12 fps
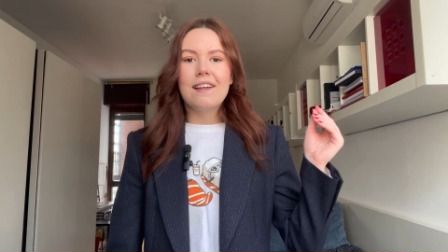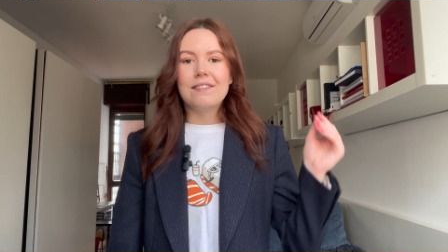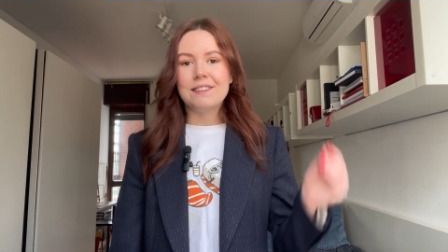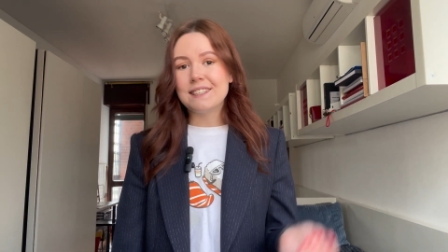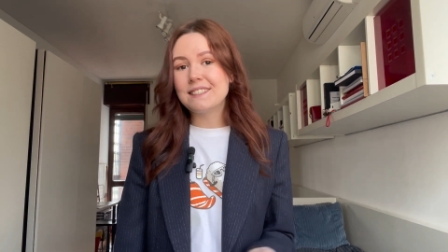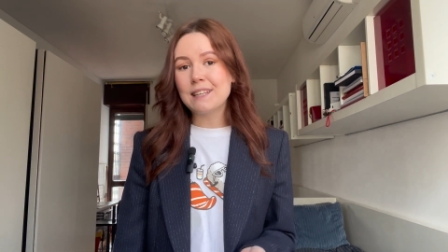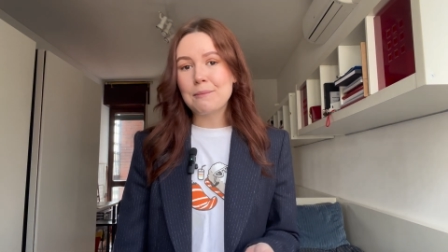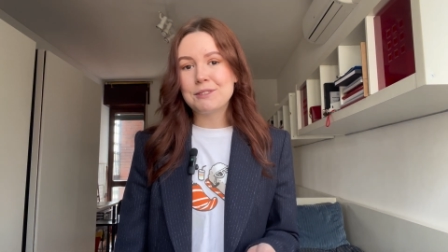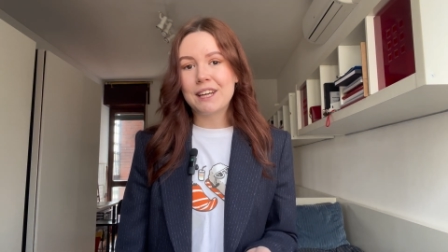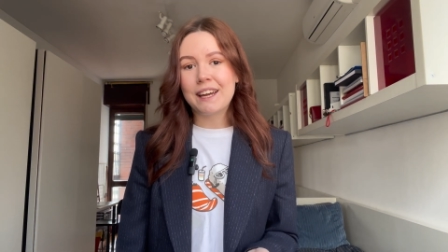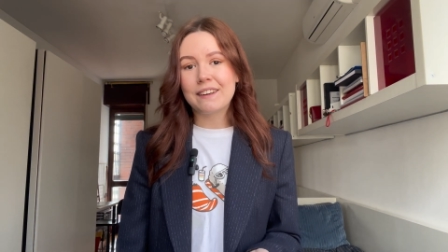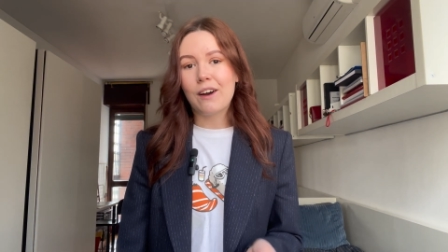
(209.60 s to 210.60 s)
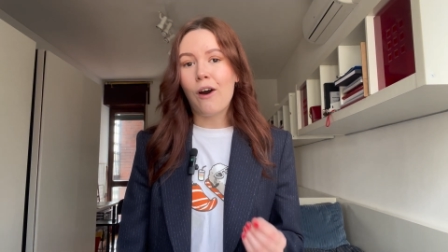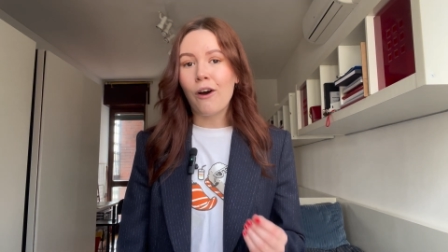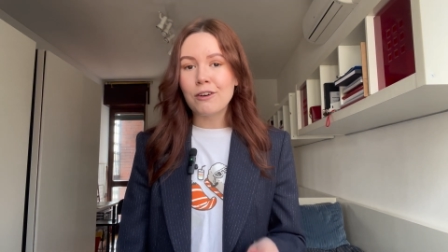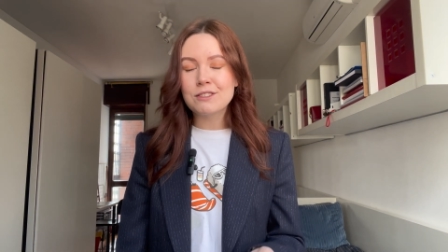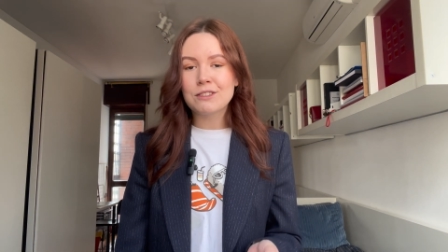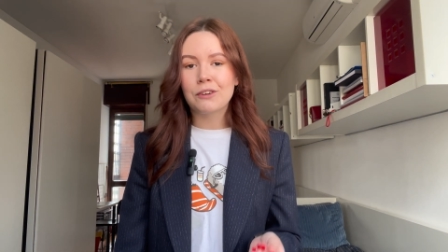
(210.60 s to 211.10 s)
This subject
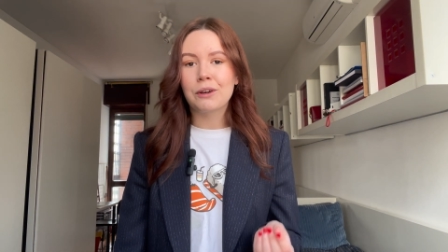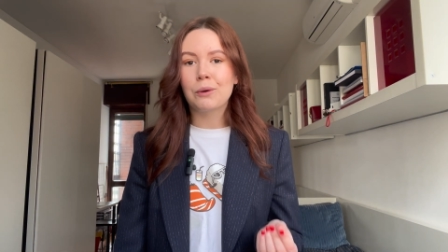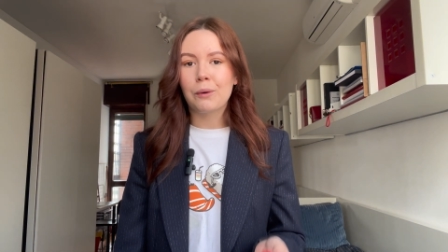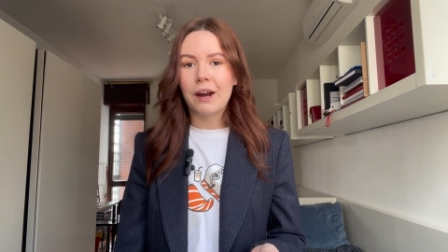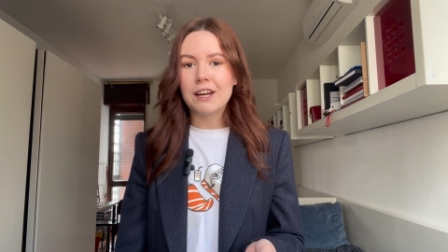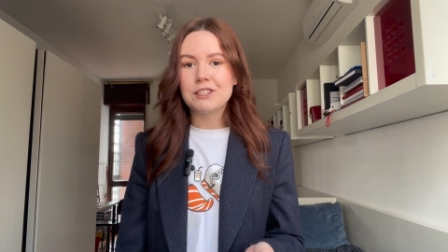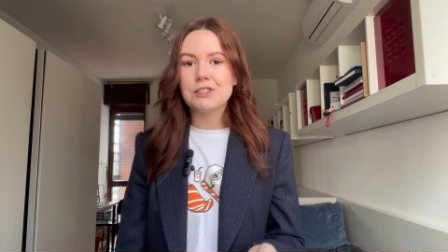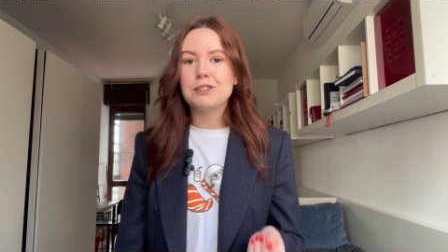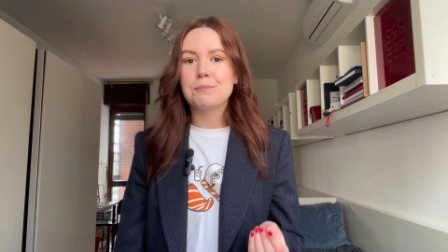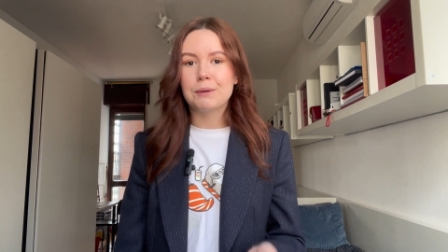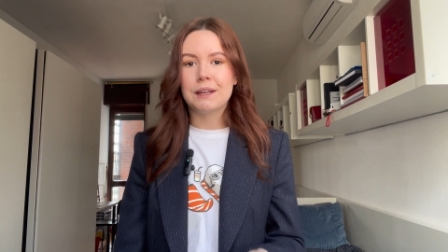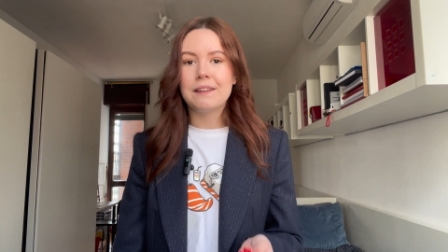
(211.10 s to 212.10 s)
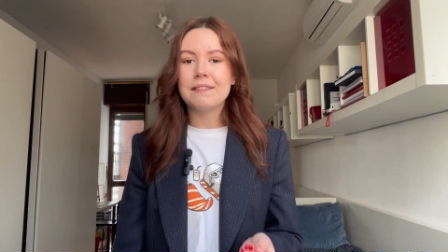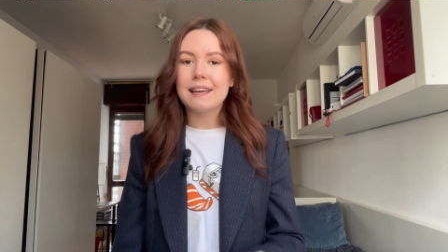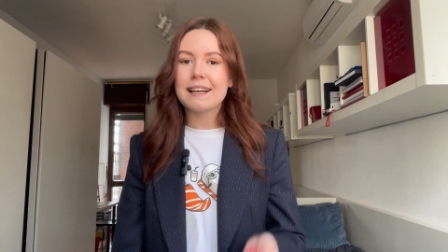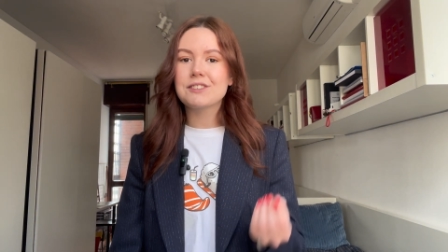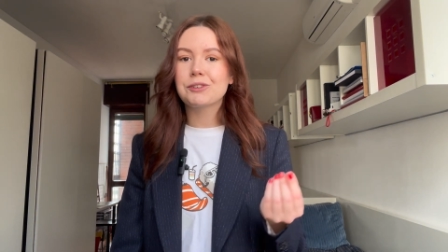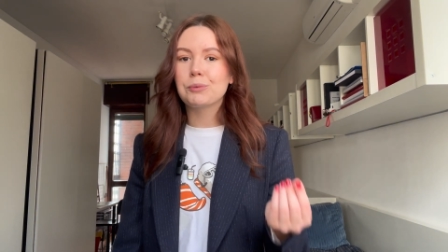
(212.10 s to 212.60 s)
also required you to put in the
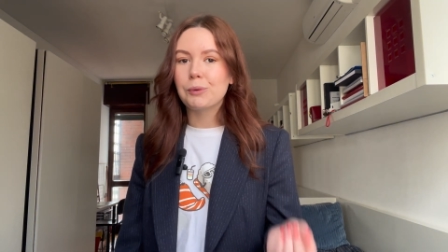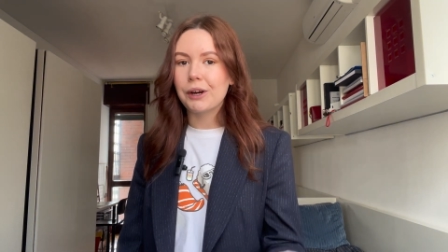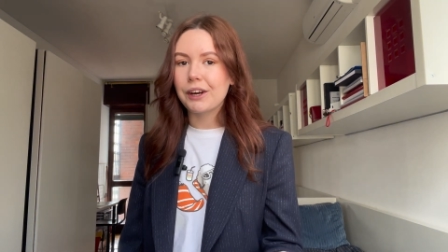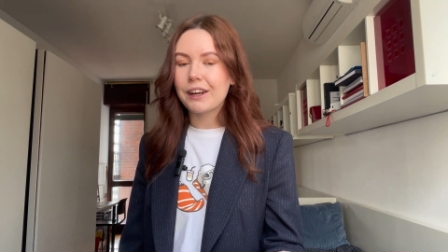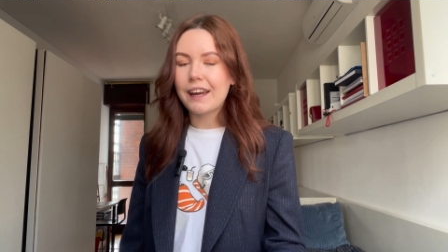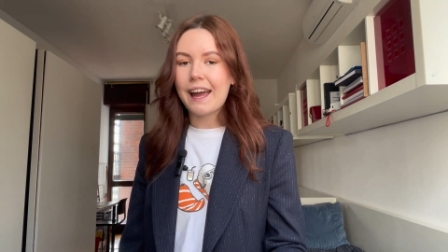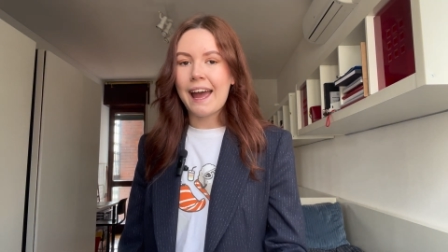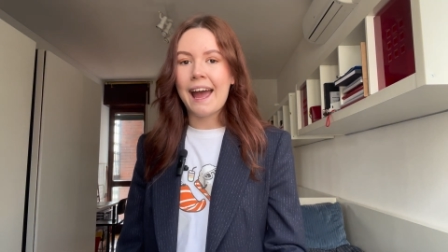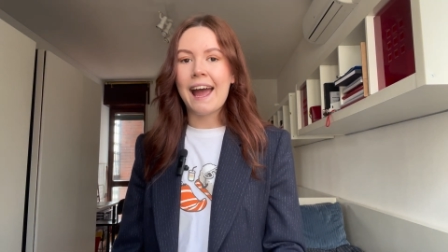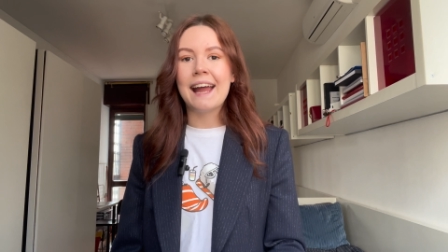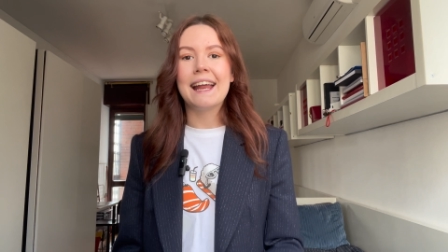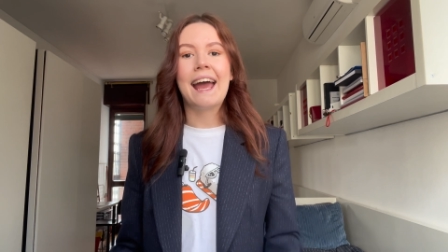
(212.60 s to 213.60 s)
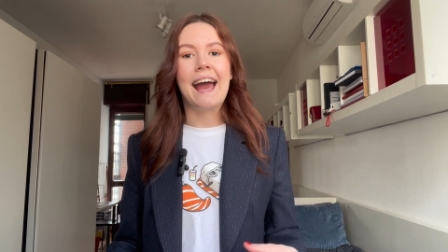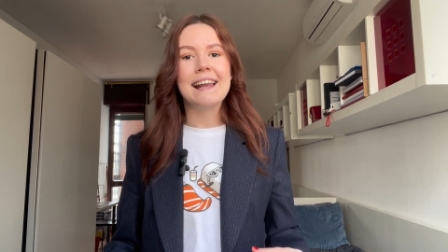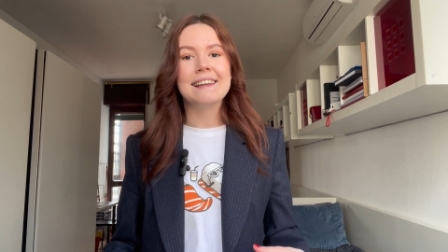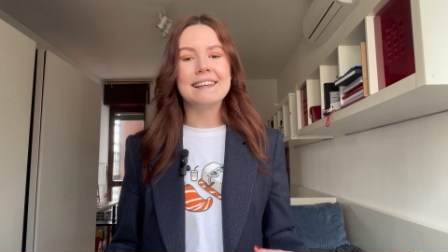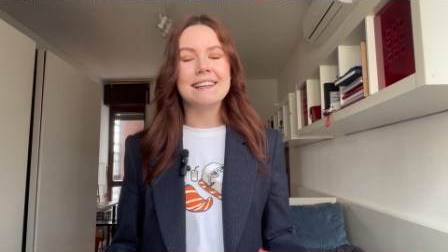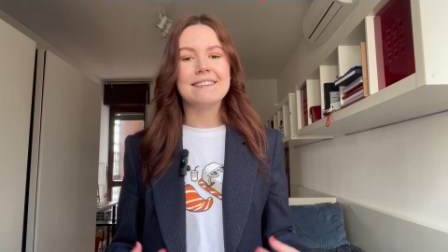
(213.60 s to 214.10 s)
extra work and
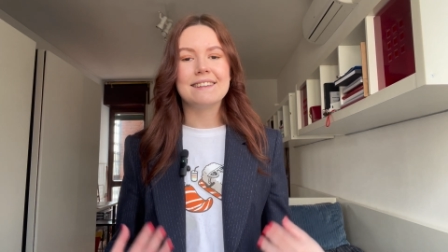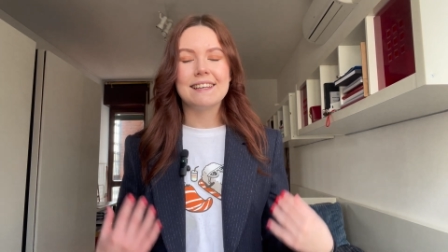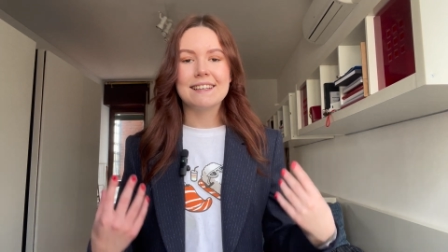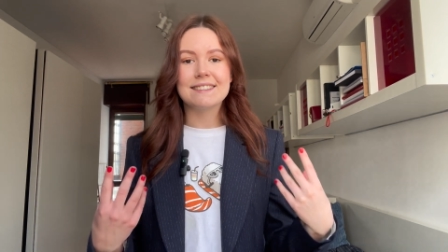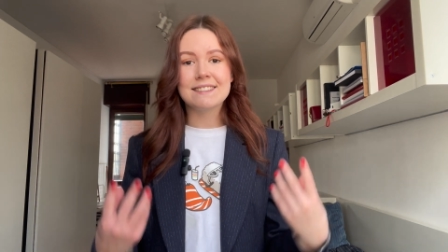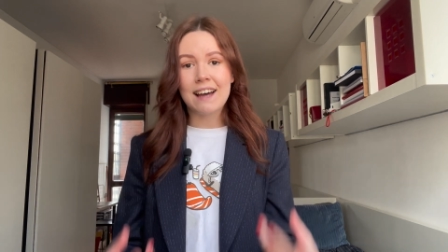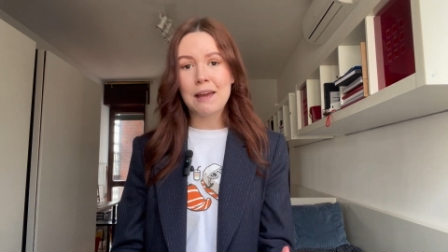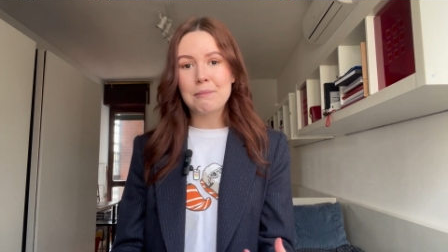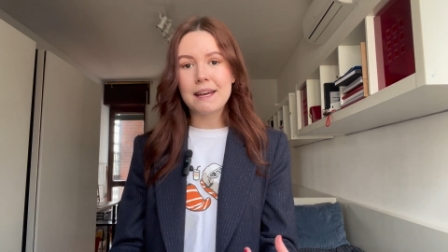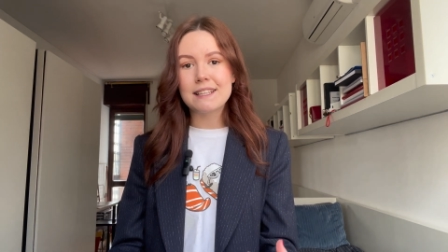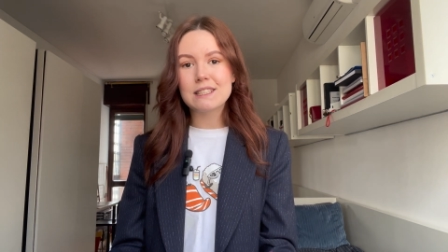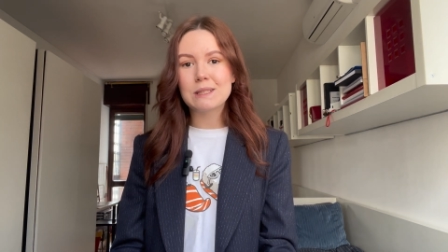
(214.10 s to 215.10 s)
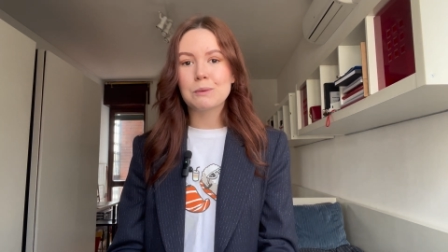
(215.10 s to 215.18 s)
handling the assignments,